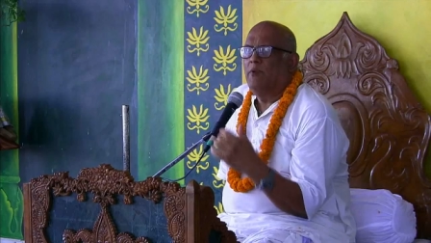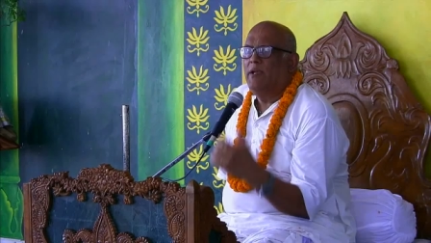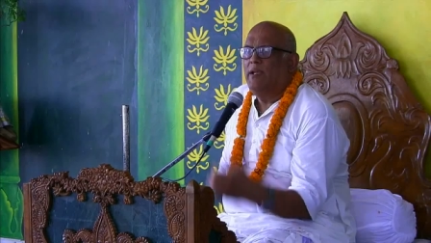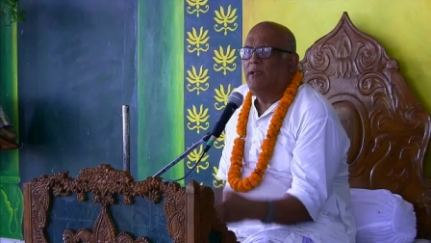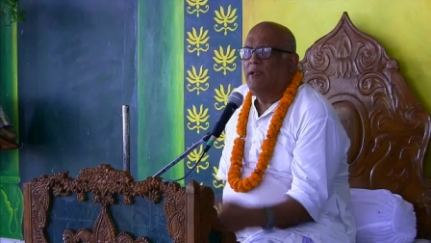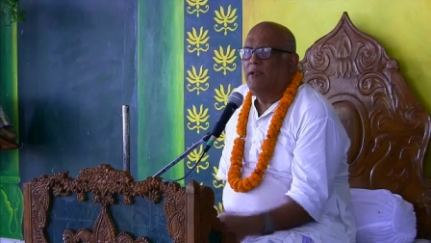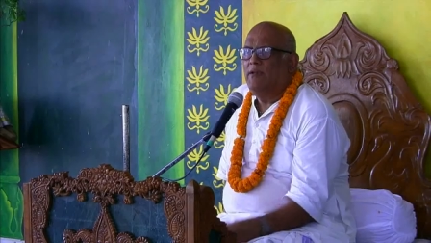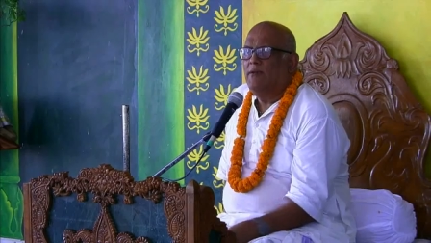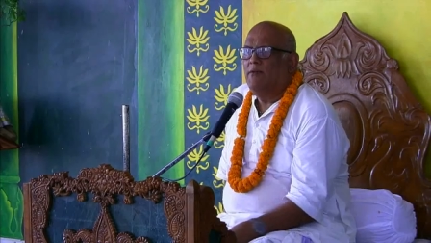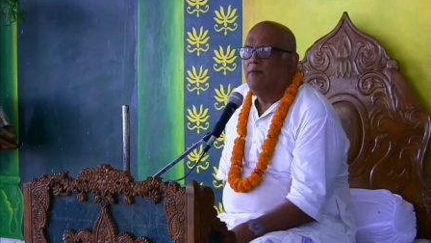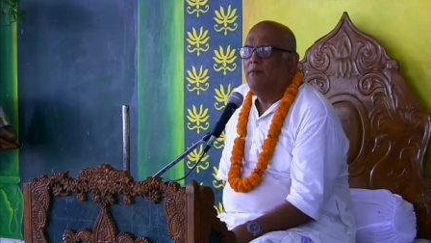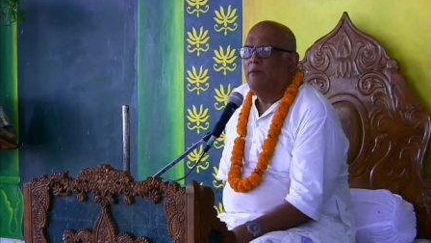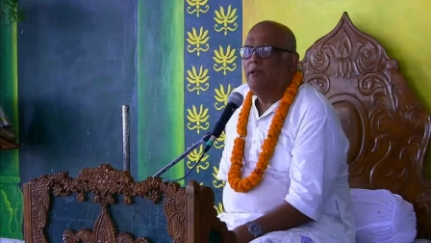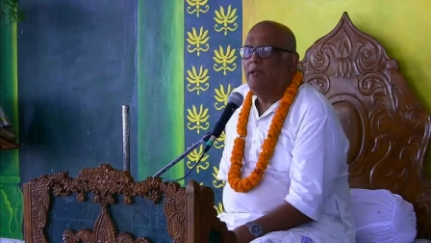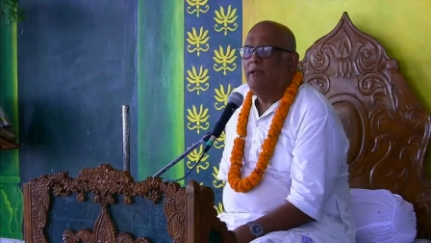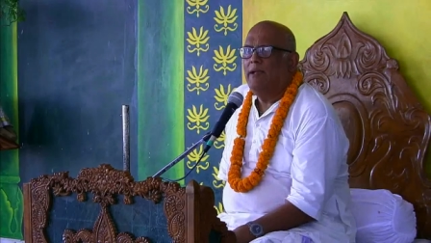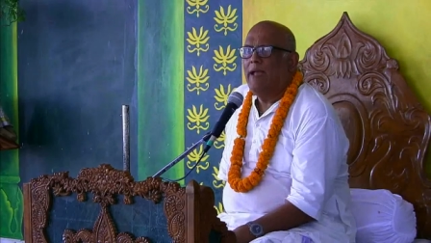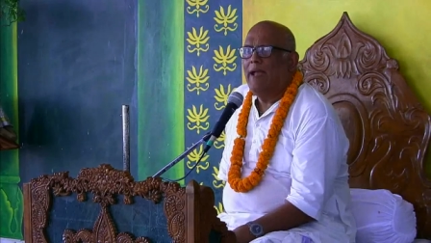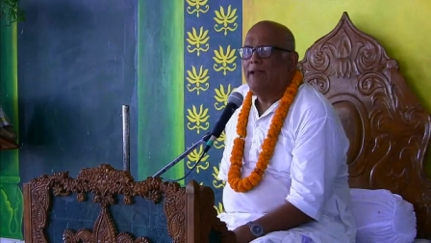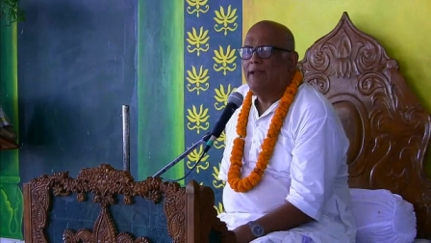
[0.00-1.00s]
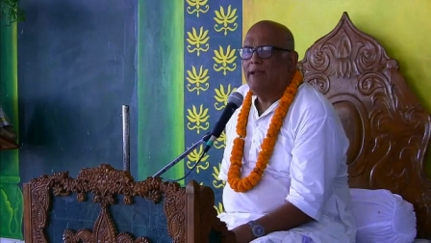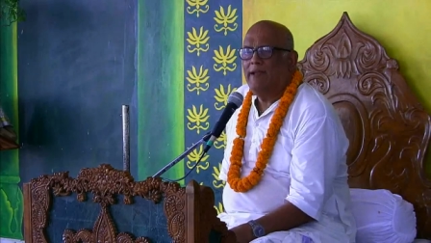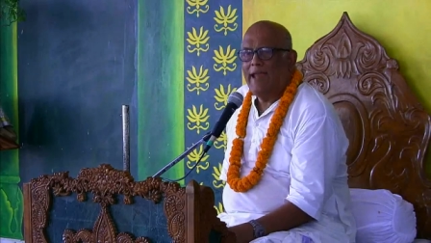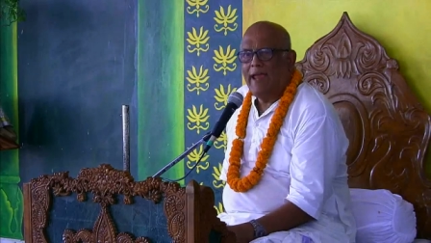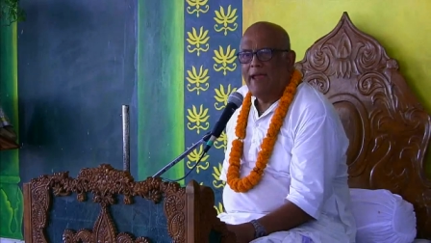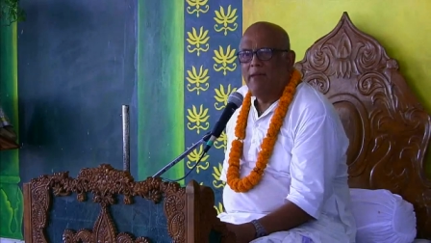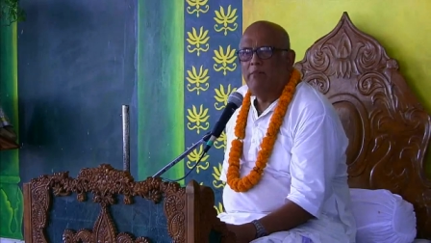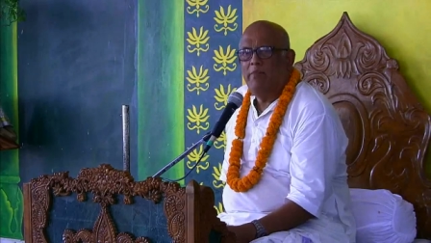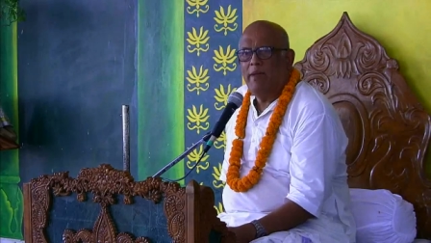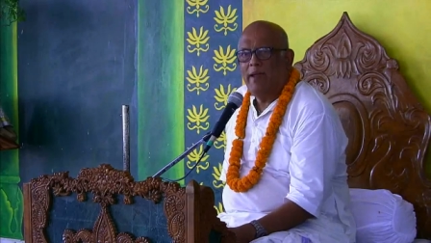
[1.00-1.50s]
we we had a
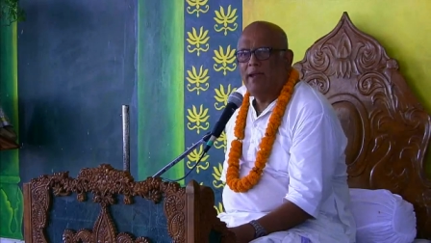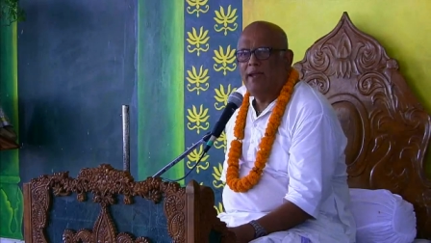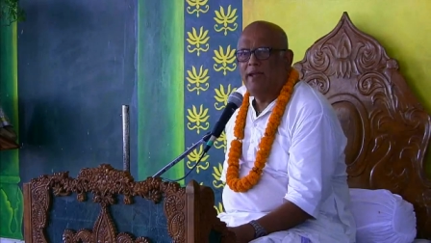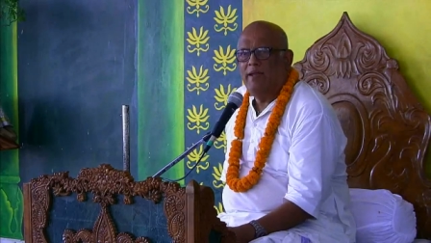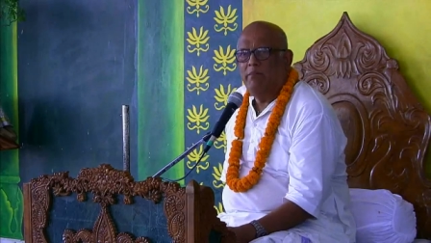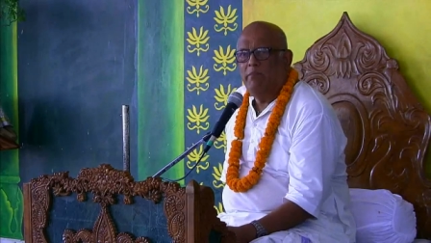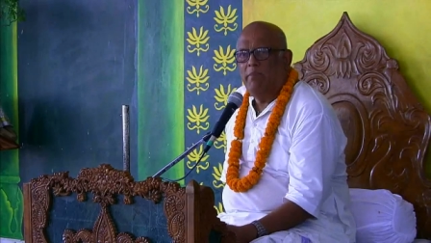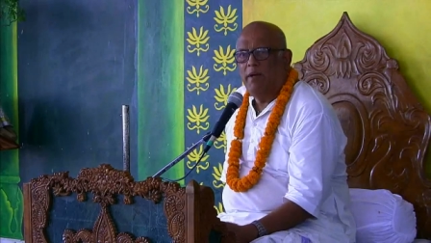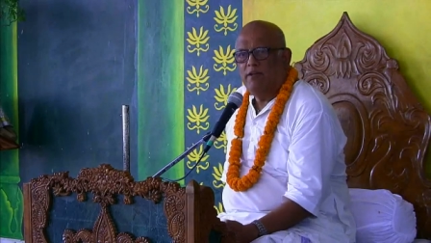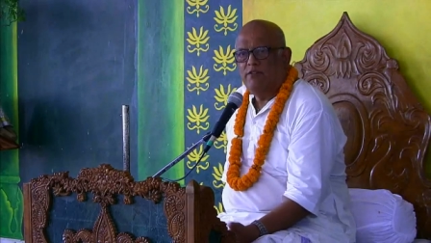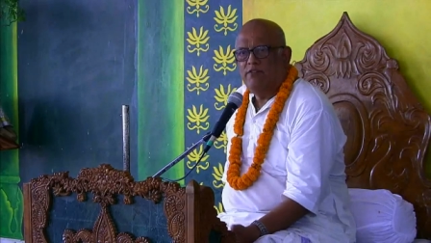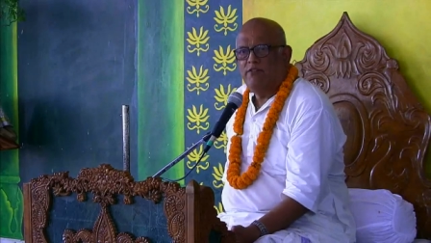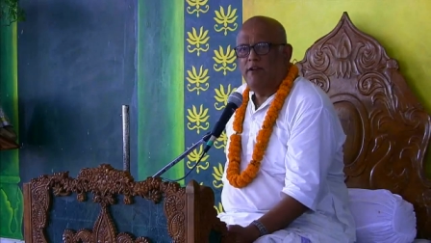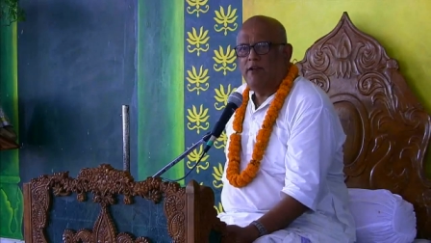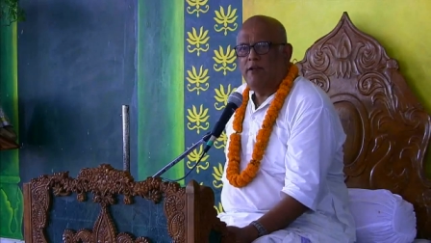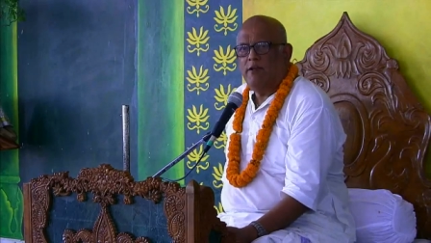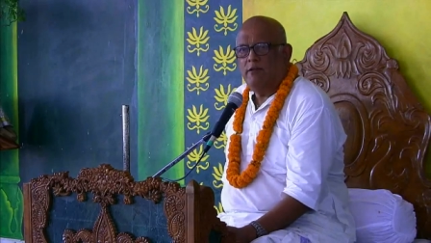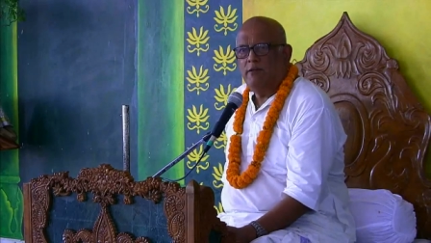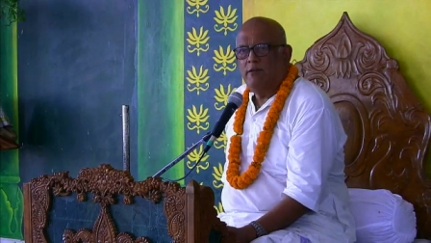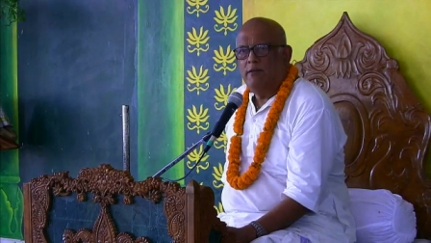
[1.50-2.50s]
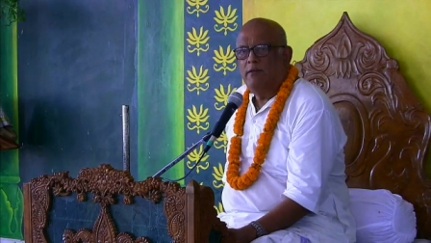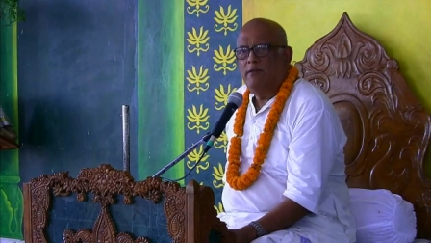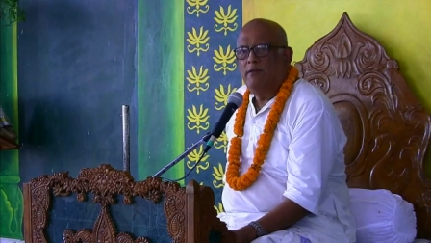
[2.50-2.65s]
campaign, Bhadra,